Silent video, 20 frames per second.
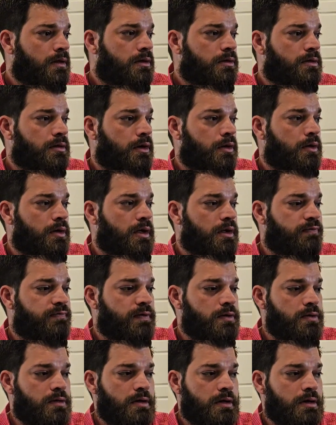So if
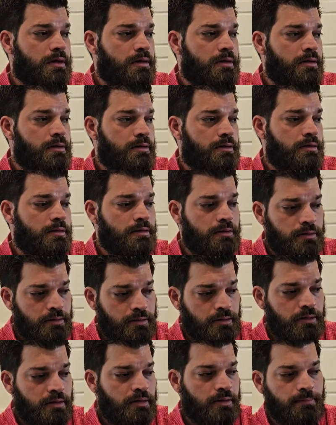you can
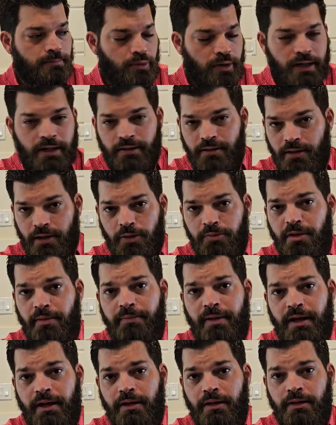breathe a little bit
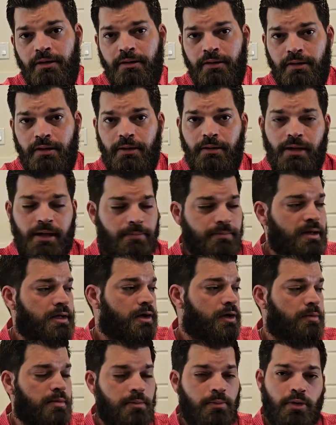better and be a
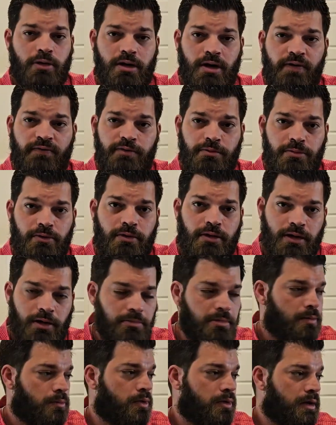little bit more comfortable and a
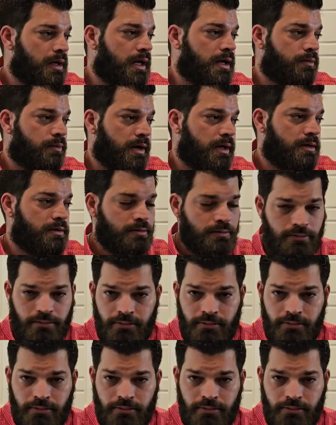little bit more lightweight,